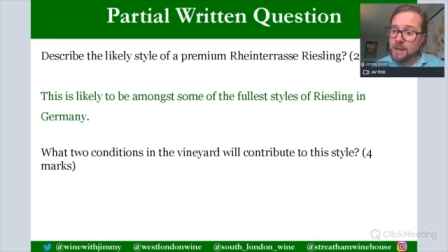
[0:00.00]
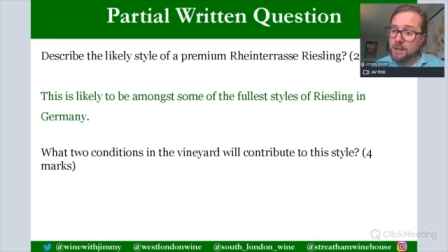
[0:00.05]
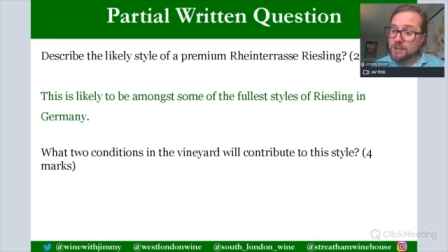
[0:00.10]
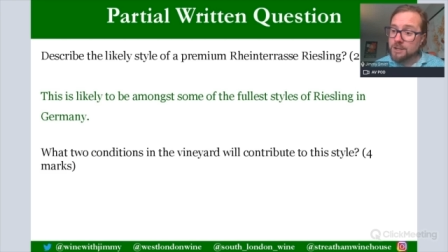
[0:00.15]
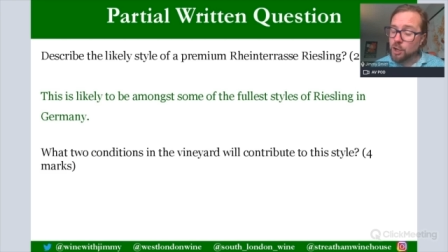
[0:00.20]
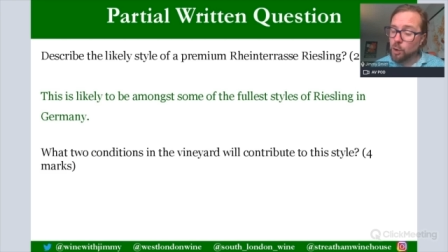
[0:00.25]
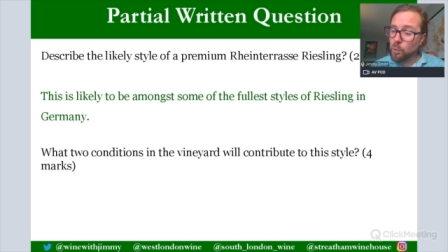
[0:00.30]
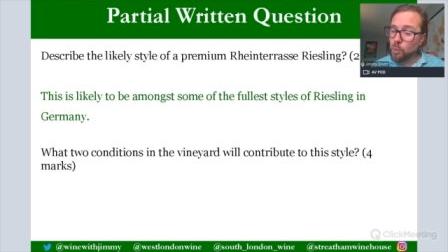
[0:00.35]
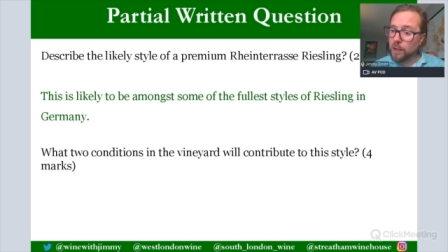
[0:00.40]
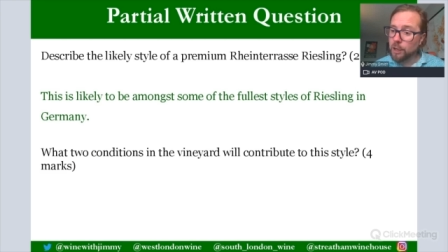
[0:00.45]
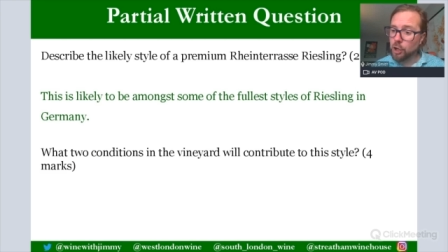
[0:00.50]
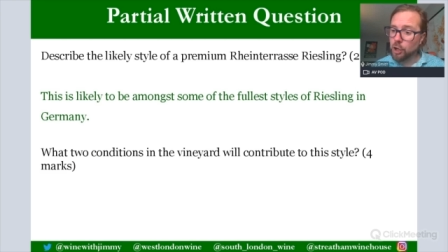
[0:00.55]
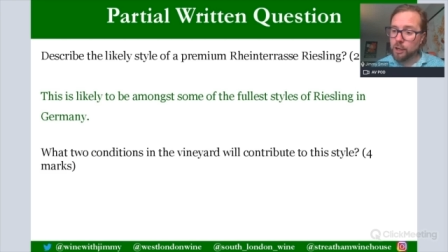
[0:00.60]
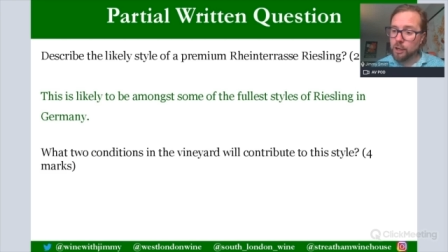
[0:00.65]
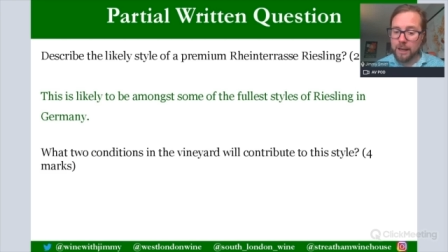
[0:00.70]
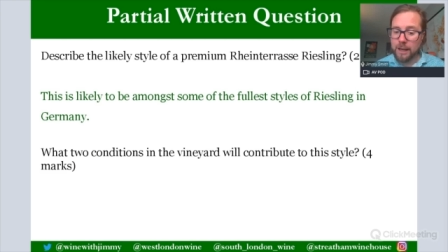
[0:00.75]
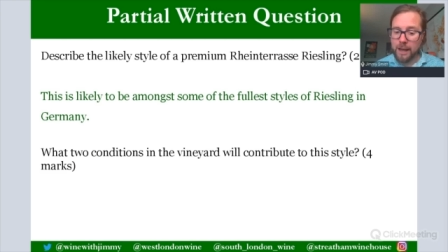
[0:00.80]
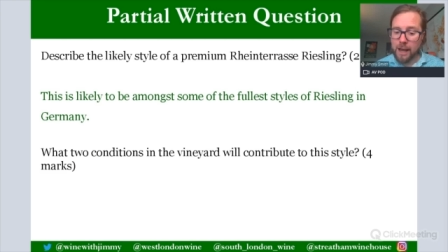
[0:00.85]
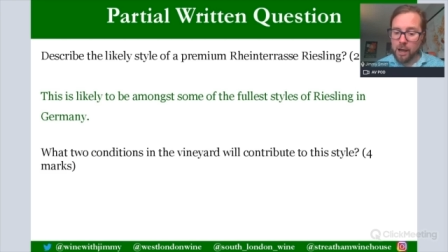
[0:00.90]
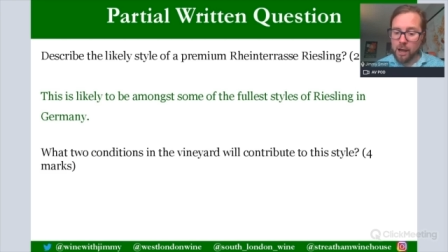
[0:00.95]
so we're
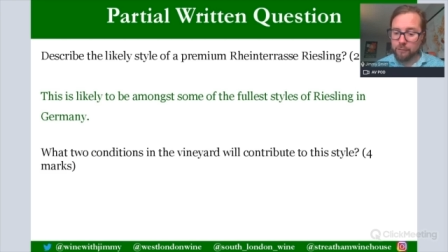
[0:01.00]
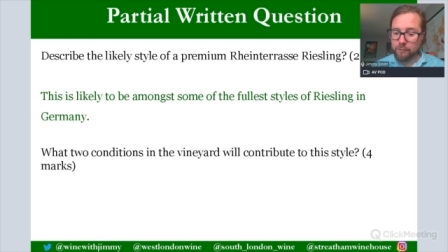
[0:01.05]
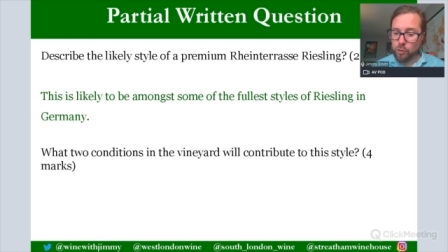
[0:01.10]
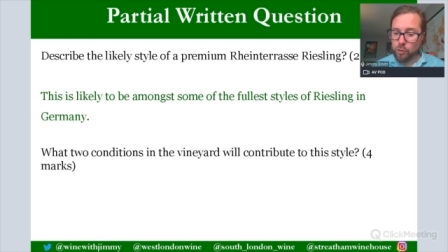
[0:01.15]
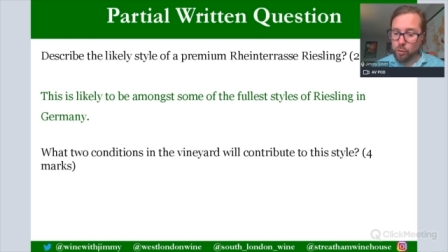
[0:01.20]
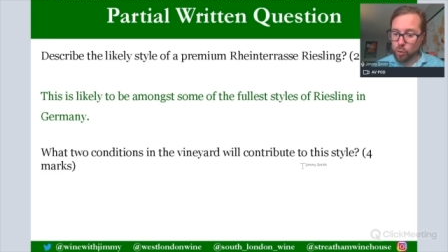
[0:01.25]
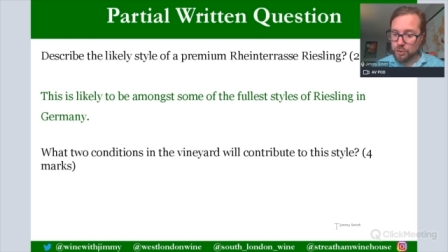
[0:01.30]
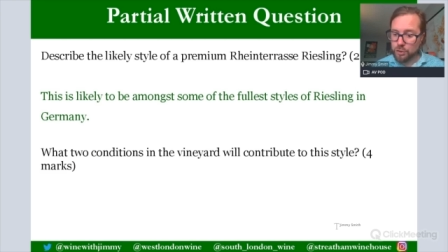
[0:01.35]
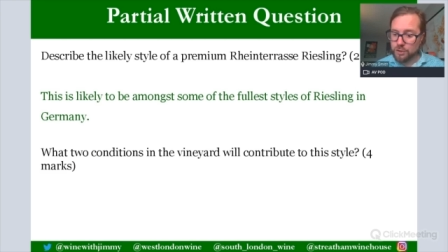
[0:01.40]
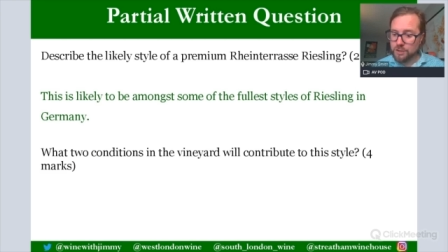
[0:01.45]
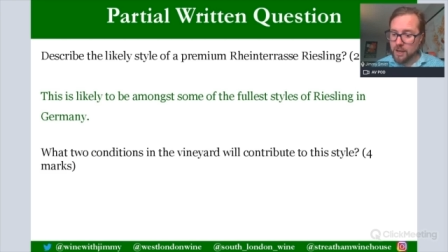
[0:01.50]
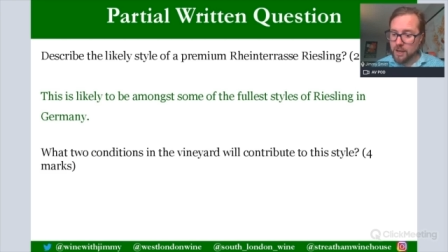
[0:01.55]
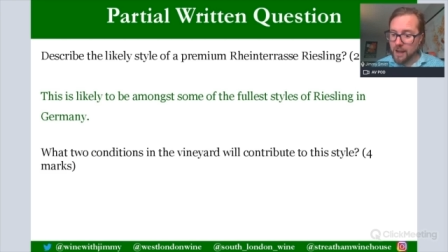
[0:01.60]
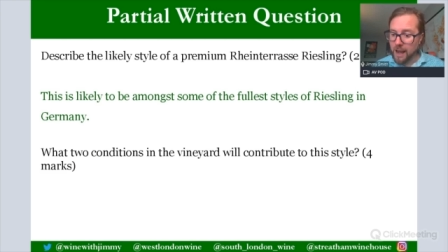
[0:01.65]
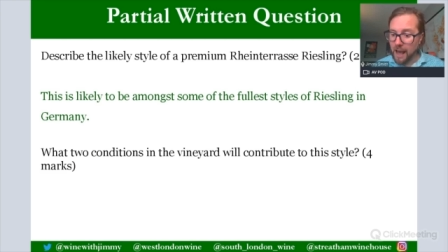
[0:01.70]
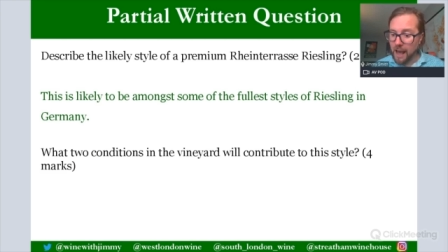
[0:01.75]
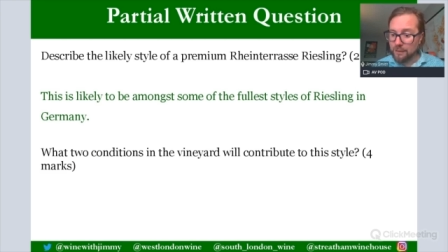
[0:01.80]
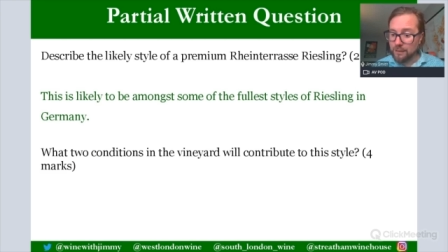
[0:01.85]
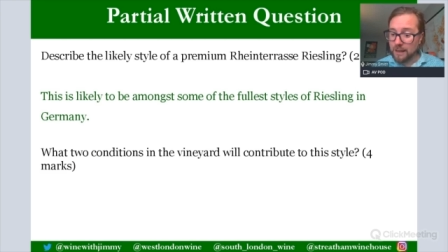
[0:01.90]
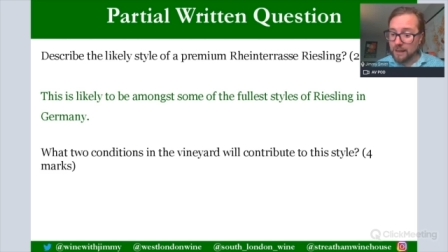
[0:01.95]
looking, of course,
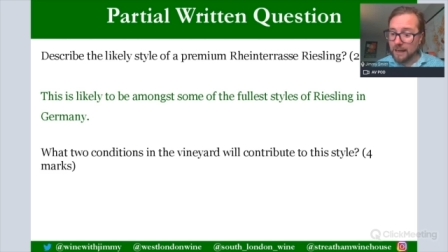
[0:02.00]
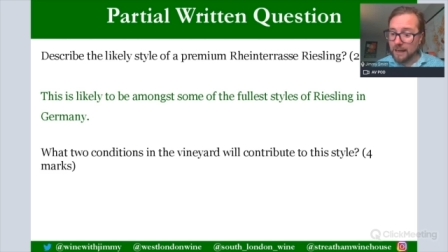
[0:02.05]
at the